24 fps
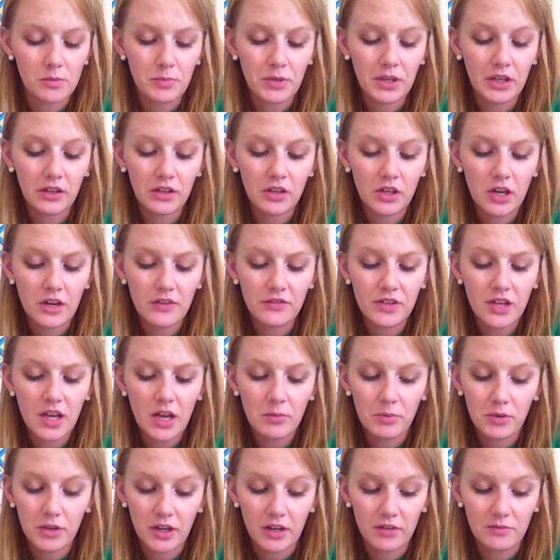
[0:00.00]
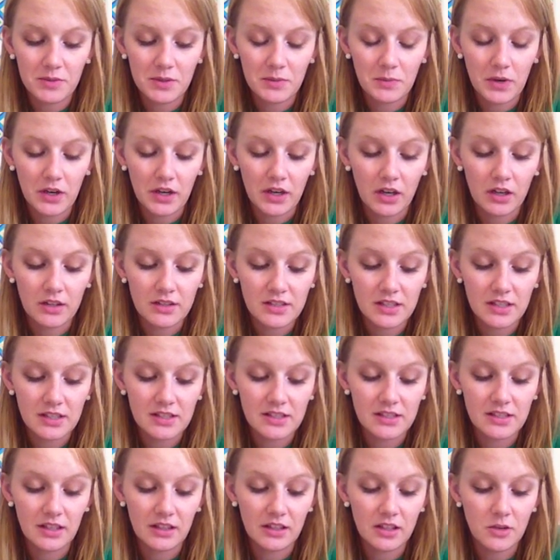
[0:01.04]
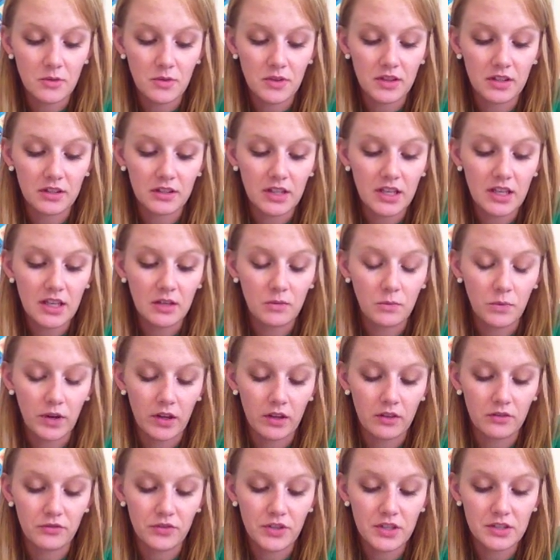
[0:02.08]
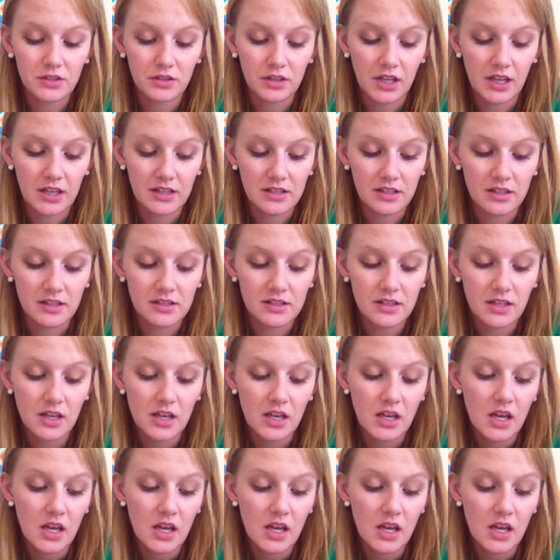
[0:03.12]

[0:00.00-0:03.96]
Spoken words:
peeling off the apron I've been wearing since dealing with the leak in one of the freezer cases.